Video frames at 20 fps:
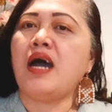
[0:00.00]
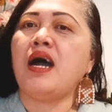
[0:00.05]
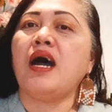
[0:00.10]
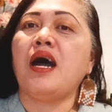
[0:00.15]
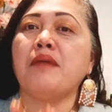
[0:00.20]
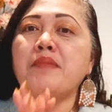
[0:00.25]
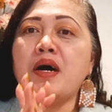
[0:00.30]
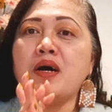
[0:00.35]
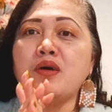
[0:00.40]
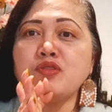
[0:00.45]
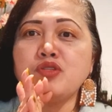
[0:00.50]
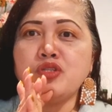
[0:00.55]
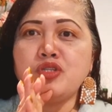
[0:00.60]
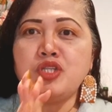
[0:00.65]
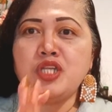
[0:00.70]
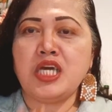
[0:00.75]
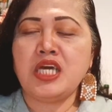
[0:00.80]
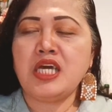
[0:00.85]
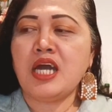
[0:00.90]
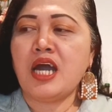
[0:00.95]
about
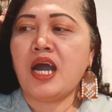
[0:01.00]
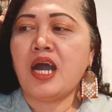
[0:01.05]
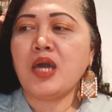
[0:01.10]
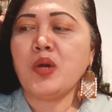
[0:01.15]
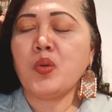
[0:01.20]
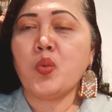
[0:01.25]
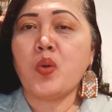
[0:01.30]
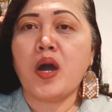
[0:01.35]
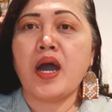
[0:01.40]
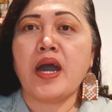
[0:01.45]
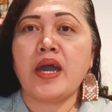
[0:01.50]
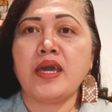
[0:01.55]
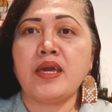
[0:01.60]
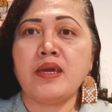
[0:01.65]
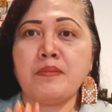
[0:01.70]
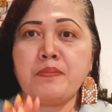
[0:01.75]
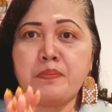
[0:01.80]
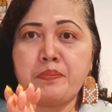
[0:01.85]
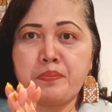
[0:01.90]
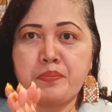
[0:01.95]
DIY
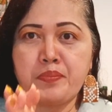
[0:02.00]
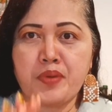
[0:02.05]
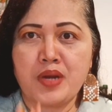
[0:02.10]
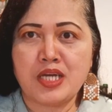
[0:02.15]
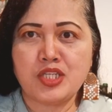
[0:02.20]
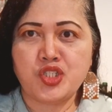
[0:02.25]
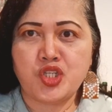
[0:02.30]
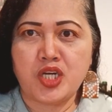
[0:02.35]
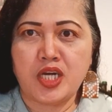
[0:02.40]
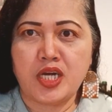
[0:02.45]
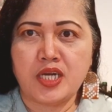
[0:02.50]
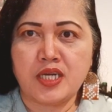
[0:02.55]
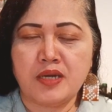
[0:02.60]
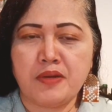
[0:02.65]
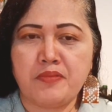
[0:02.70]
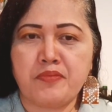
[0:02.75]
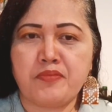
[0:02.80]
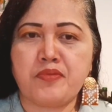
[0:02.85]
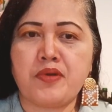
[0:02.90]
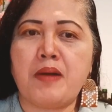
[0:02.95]
project,
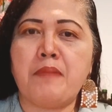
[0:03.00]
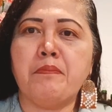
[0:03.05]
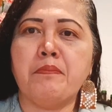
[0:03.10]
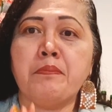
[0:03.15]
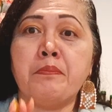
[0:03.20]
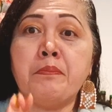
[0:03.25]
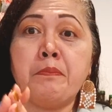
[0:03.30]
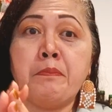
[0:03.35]
from